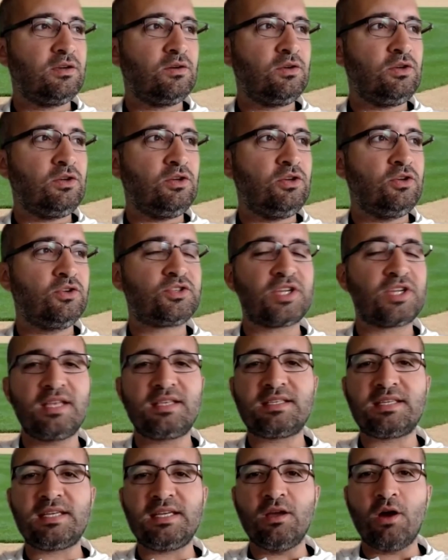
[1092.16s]
you
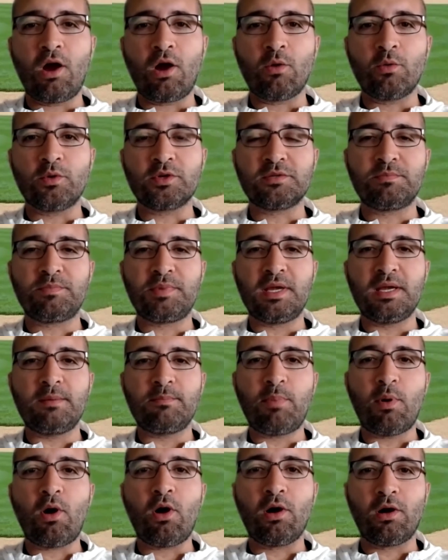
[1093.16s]
said TR was a
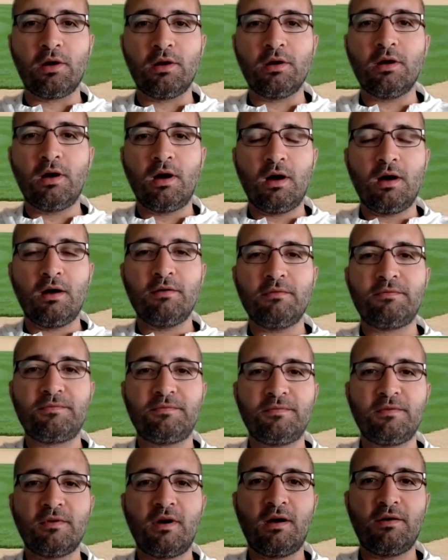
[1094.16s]
big part of
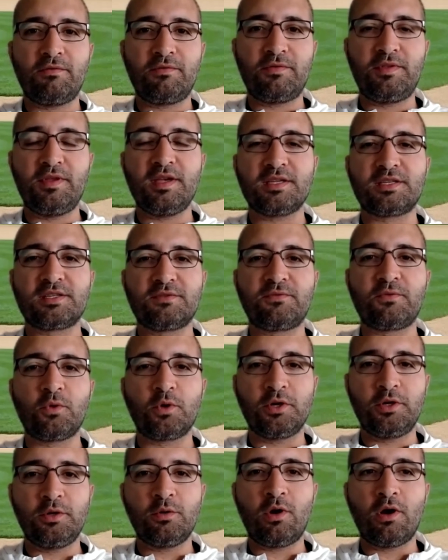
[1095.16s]
this
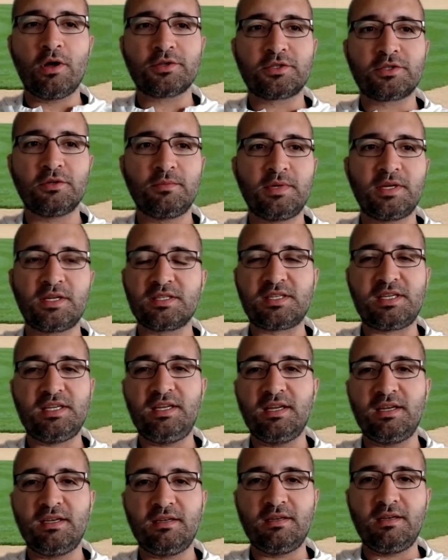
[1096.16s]
for you also, because he
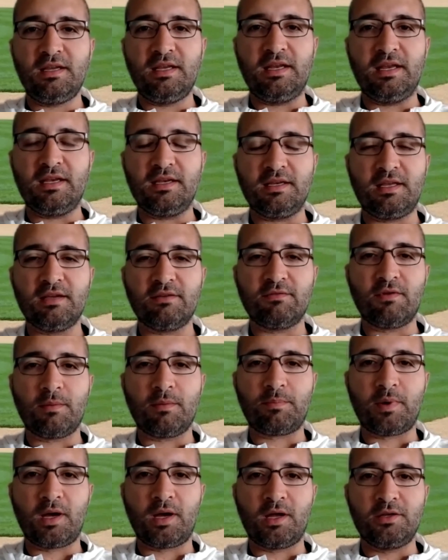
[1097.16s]
didn't give
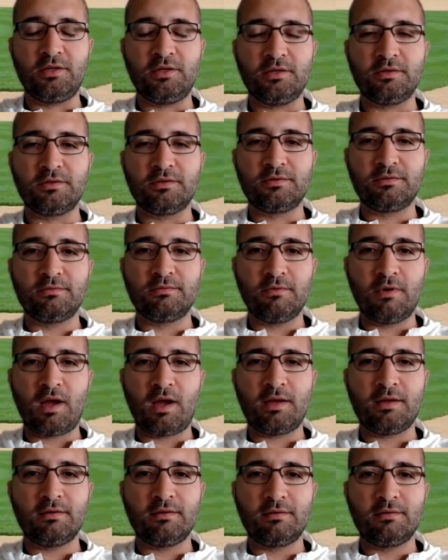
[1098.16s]
up on you,
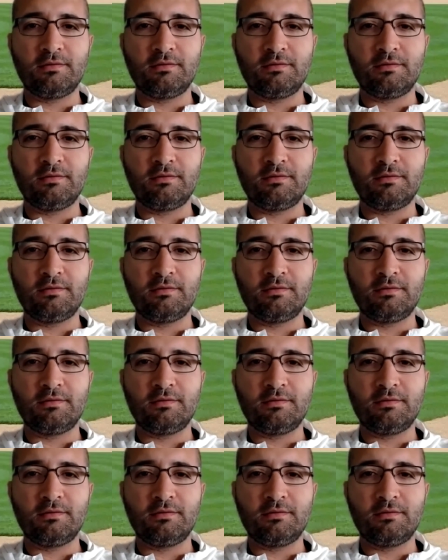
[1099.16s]
right?